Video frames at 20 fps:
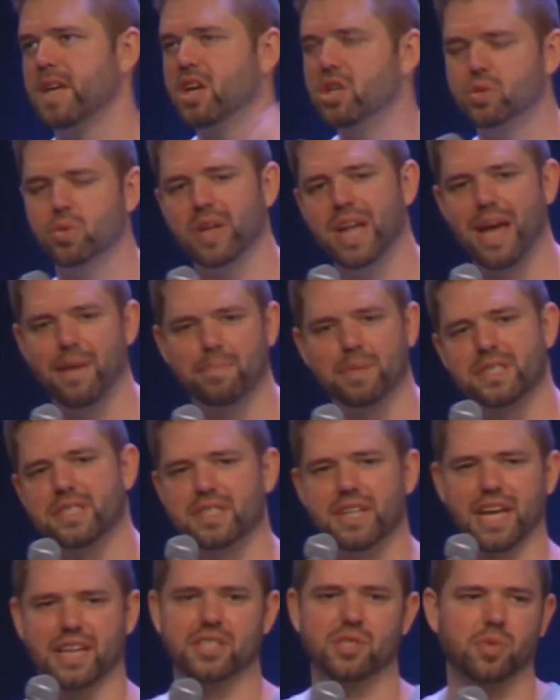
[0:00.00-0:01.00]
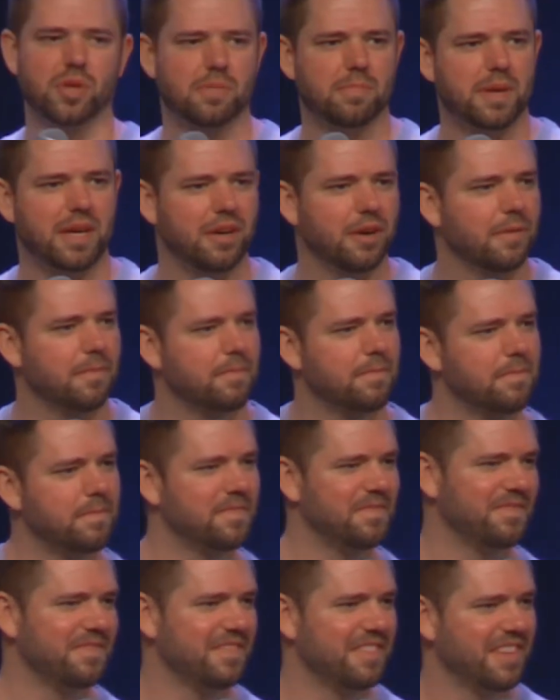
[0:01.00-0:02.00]
Here's what happens next with Peter.
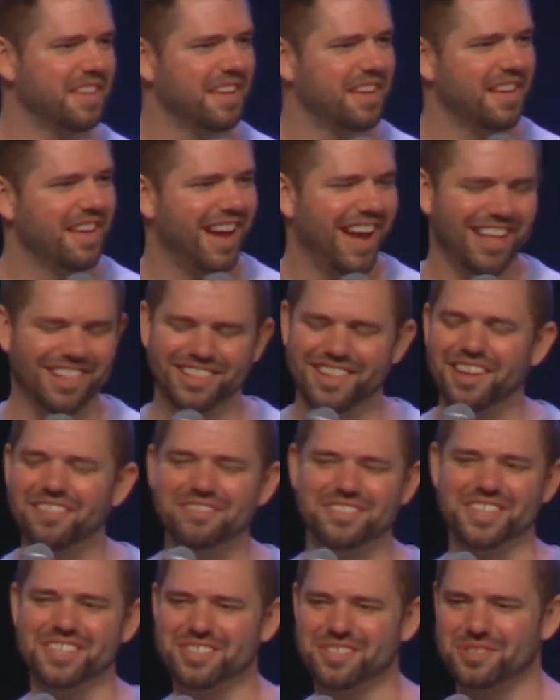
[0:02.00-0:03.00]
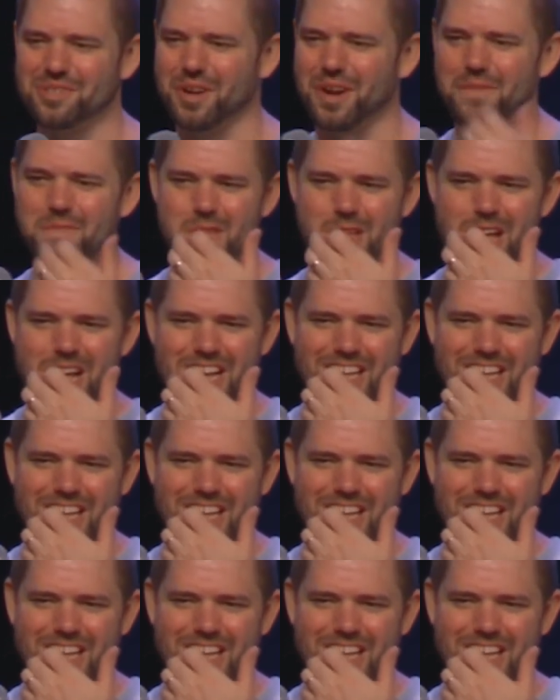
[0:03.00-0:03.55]
I love this story.